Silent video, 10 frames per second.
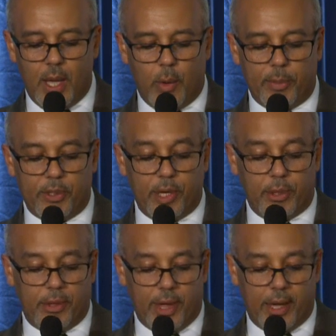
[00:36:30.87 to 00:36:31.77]
I want to
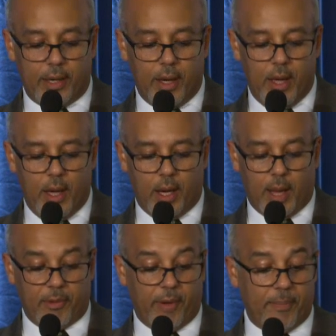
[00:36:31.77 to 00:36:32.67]
particularly thank a
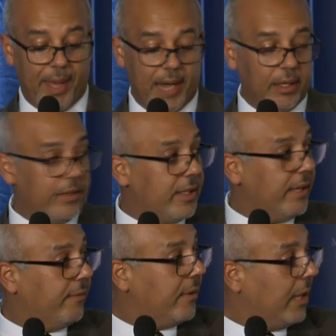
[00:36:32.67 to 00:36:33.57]
couple of our panelists,
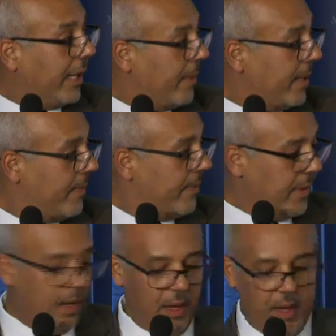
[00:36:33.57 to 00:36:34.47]
Steve Glickman,
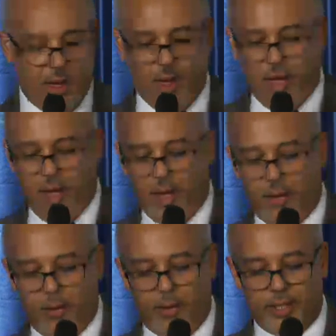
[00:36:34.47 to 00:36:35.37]

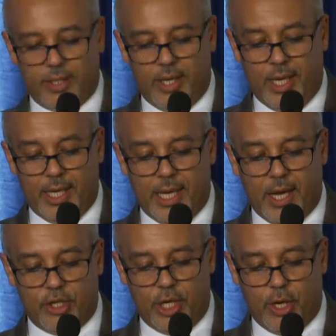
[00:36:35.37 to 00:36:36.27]
who is the
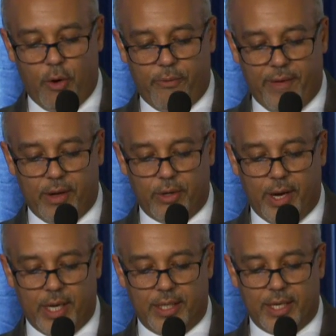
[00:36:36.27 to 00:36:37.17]
EIG co-founder
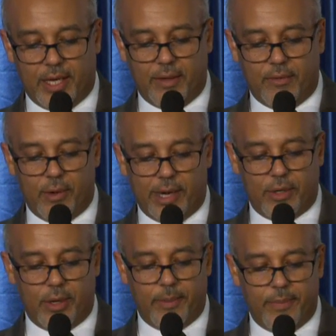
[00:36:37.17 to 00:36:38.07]
and executive
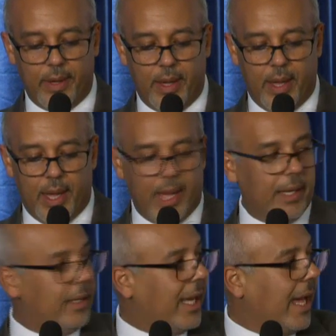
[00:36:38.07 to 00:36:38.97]
director,
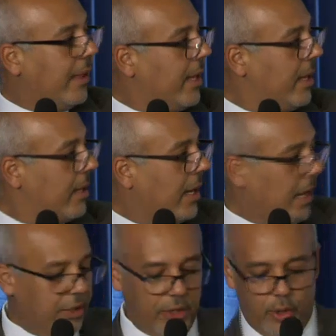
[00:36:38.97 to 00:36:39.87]
and Kathy
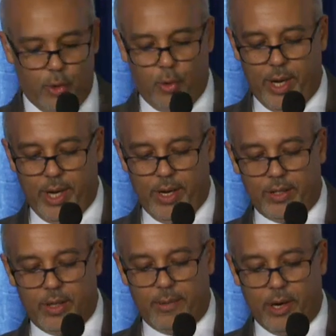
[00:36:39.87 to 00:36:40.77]
Koch, who
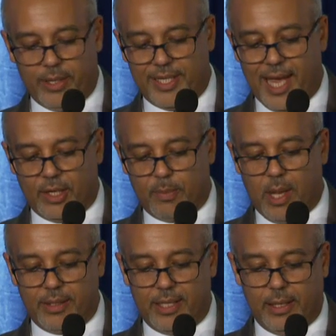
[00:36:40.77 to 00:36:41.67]
is America's tax
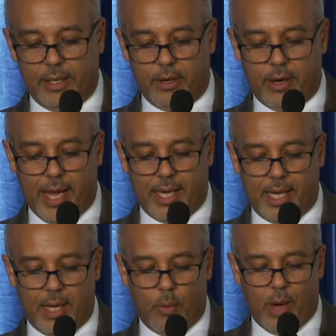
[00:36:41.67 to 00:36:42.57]
policy leader
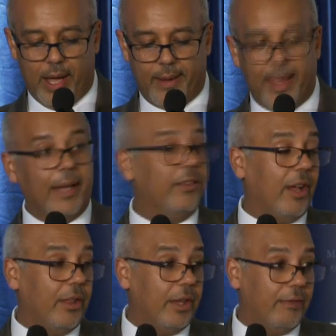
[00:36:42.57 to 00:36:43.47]
at EY and
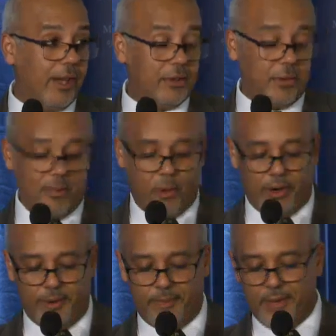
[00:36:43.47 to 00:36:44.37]
is on the advisory
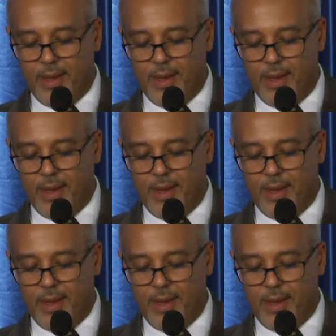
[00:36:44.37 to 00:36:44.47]
board